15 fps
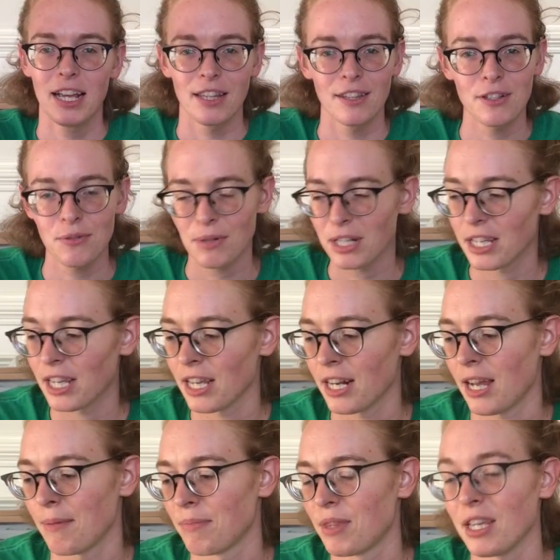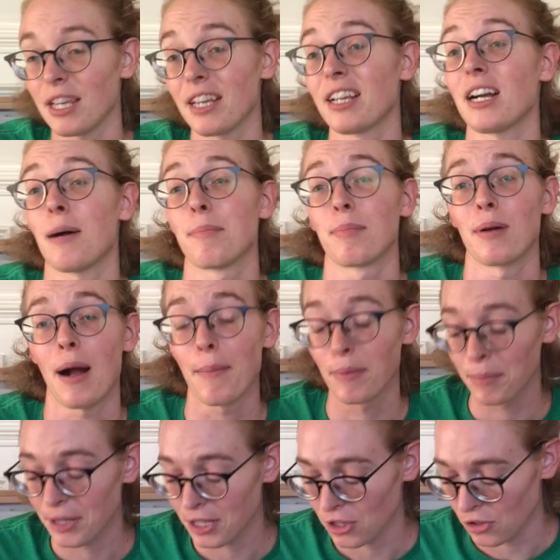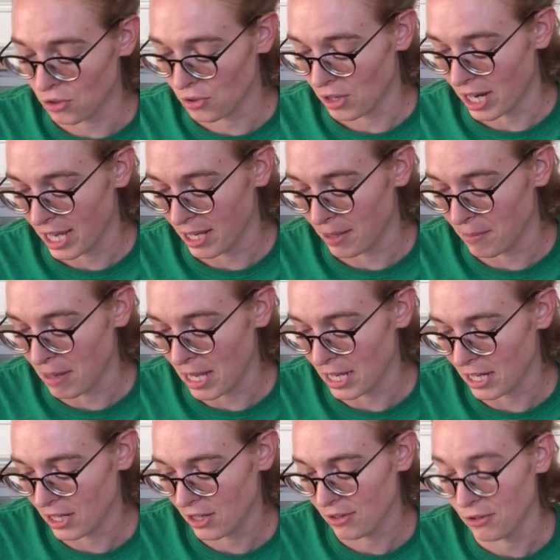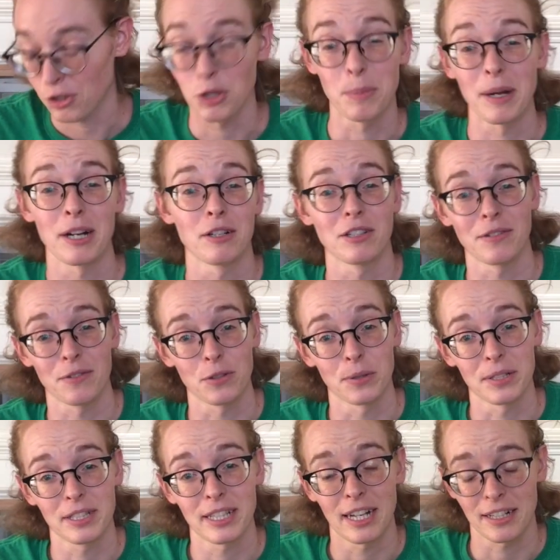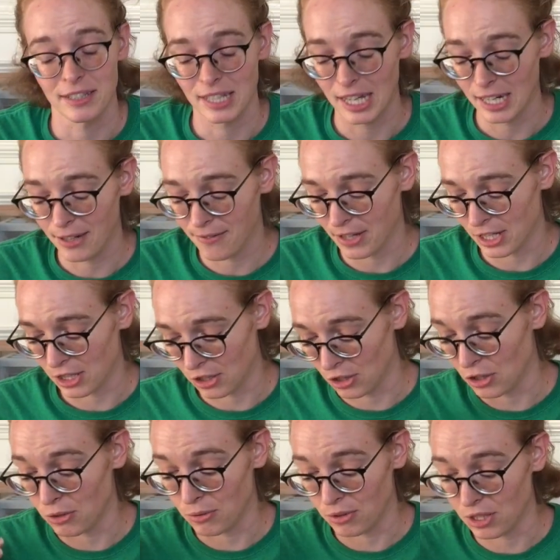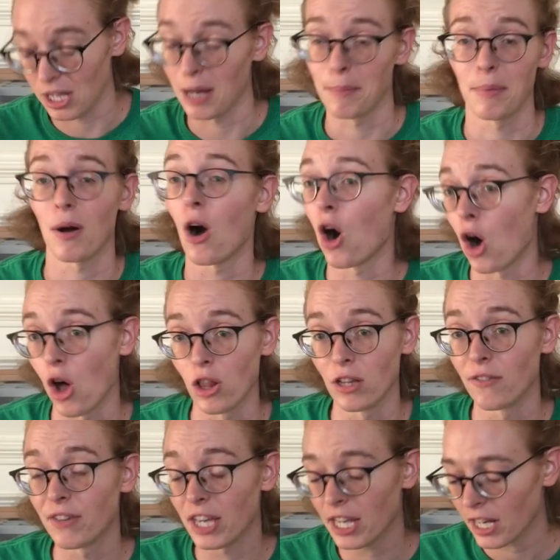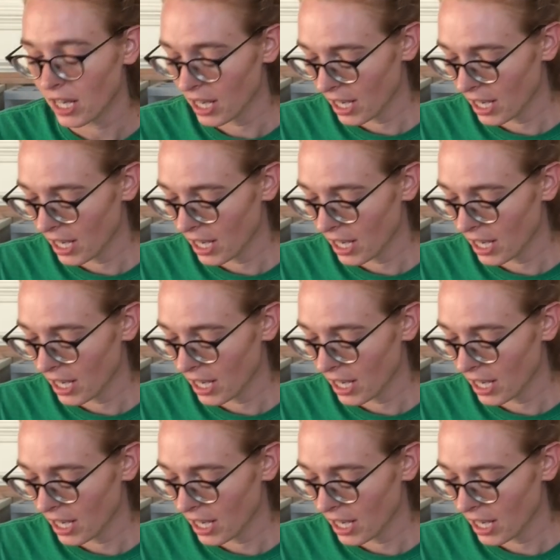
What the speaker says: This one, again, I'm thinking I'll probably just try and make 2 pairs of short socks out of and just use up all of it